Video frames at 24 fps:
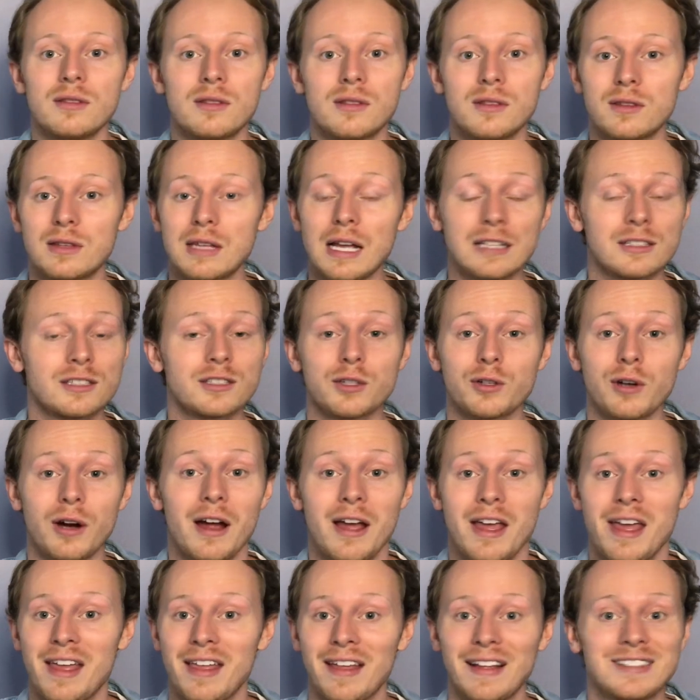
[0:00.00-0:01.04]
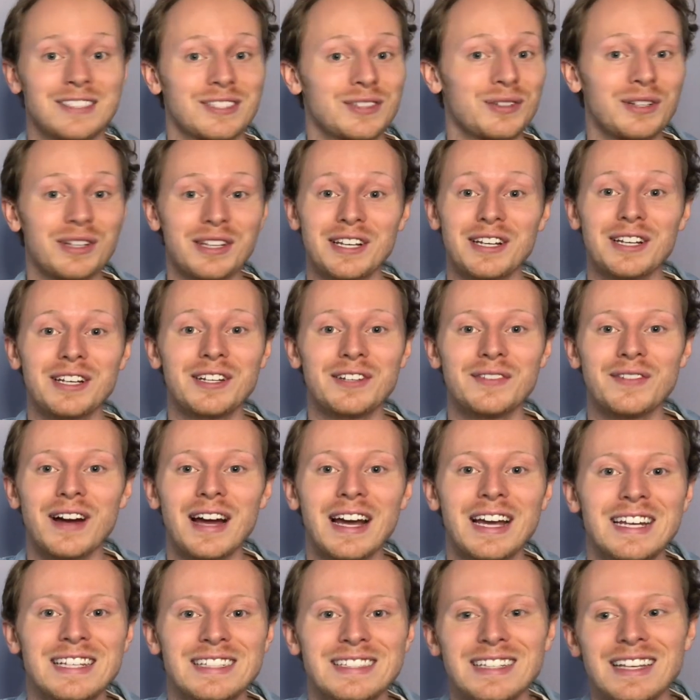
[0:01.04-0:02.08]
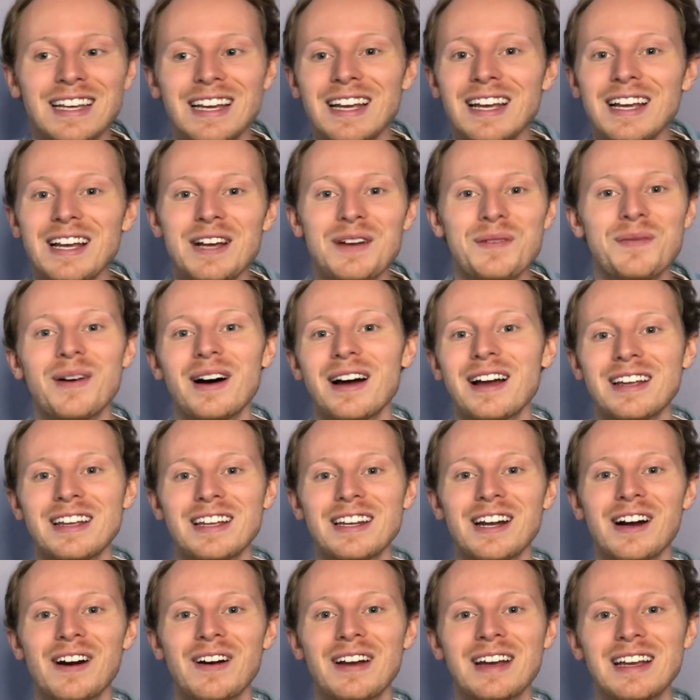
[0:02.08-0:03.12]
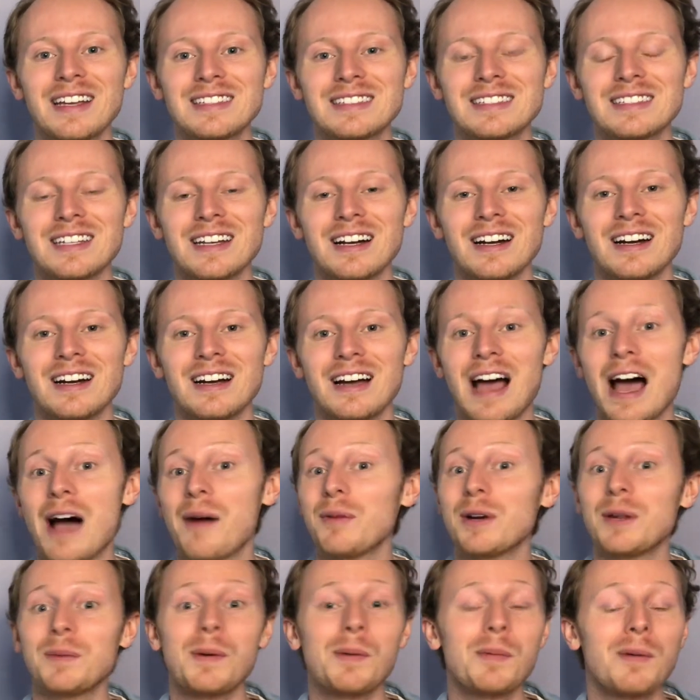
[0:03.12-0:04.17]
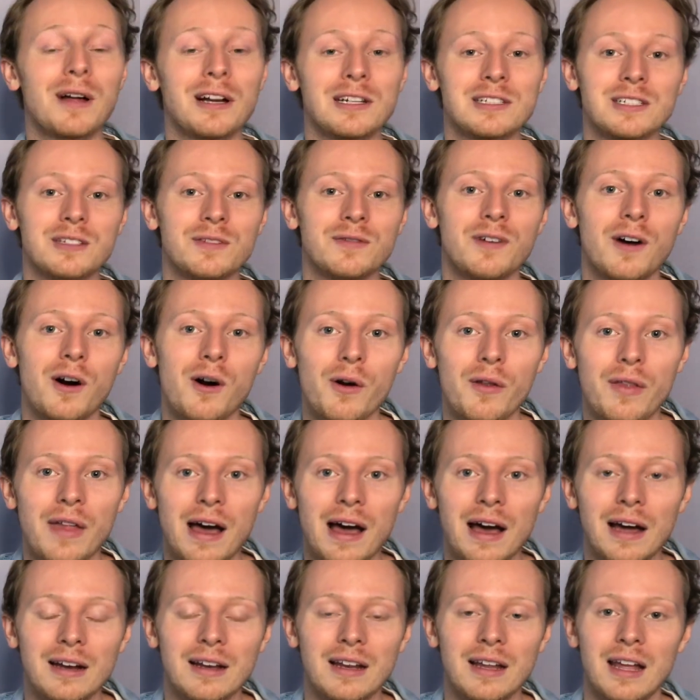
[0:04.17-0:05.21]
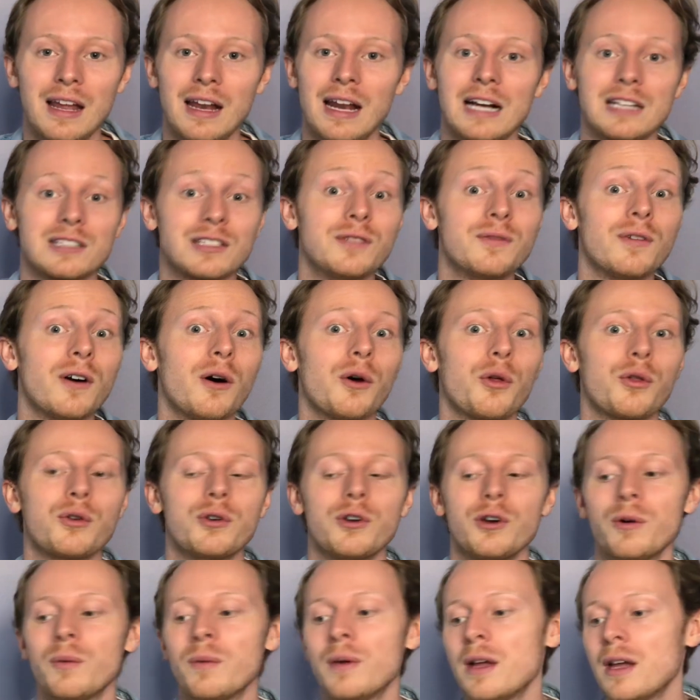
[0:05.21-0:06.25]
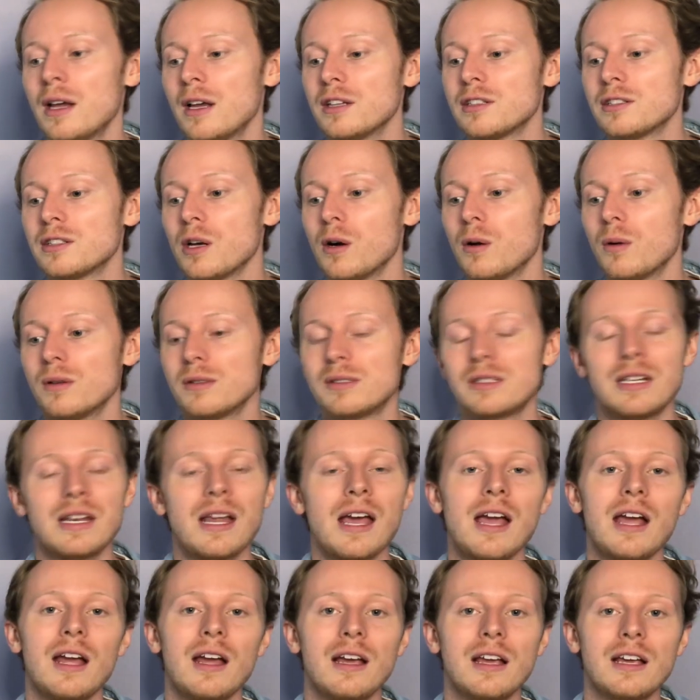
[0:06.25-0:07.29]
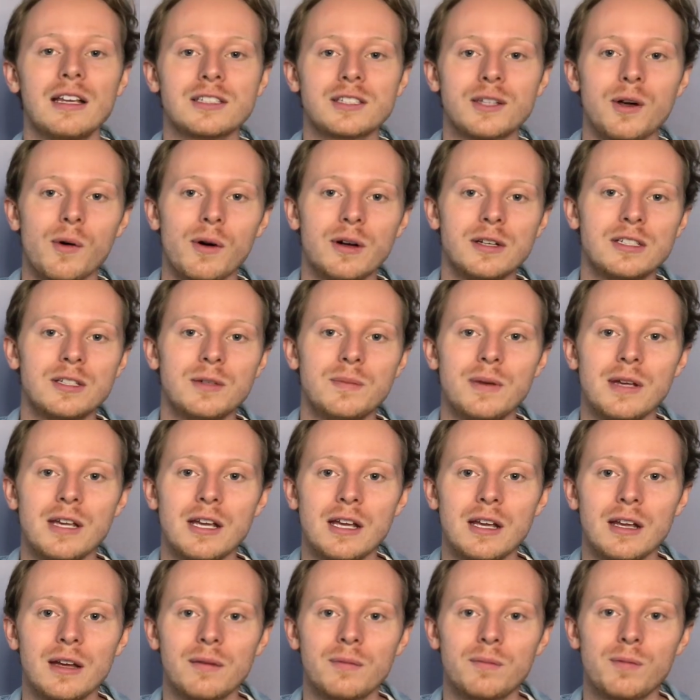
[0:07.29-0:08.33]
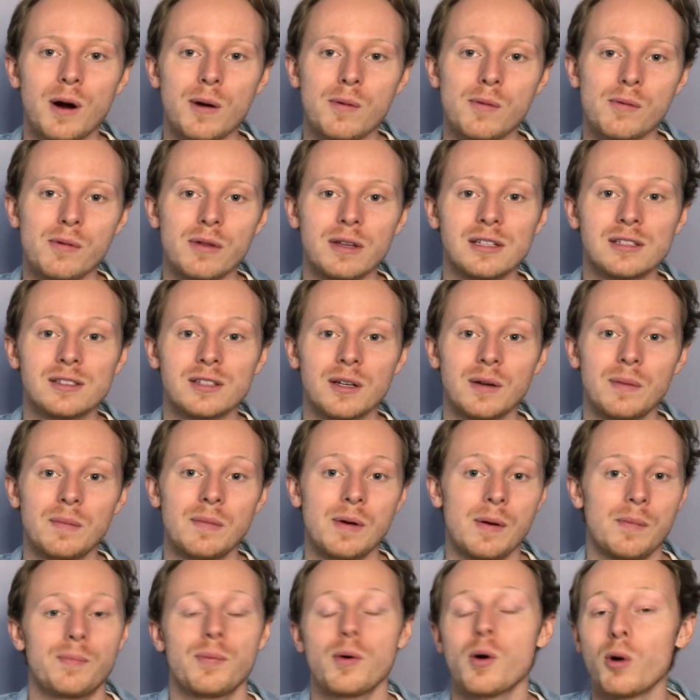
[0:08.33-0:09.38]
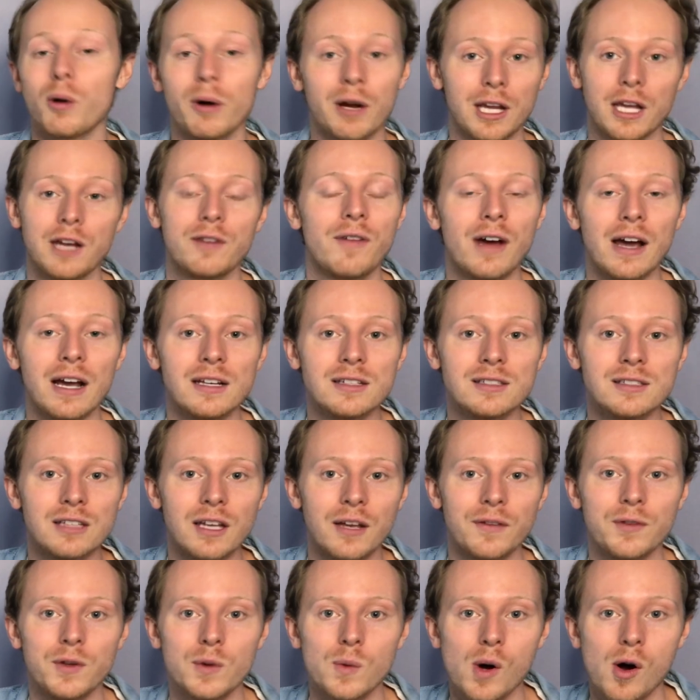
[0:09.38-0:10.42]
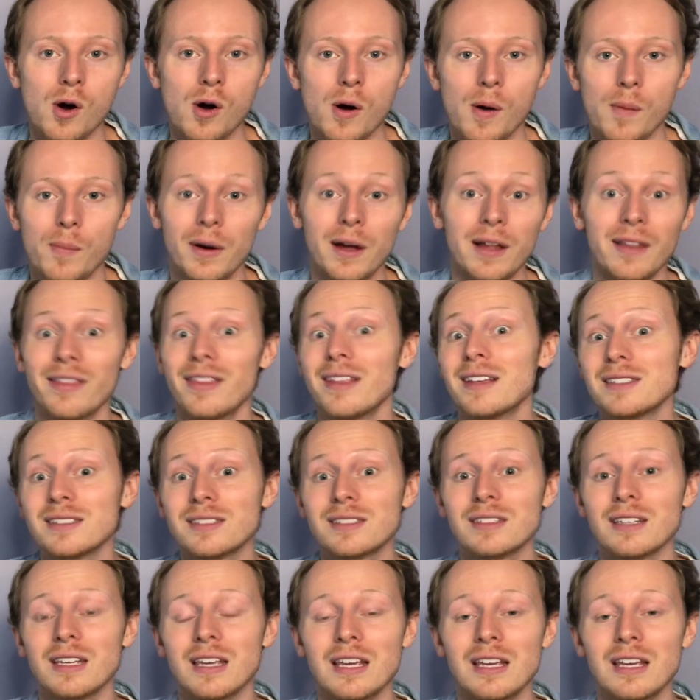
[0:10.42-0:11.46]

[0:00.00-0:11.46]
That's great. That's really good advice, but it's how many people actually follow that and actually follow through. So today is going to be probably some boring advice, if you will, but these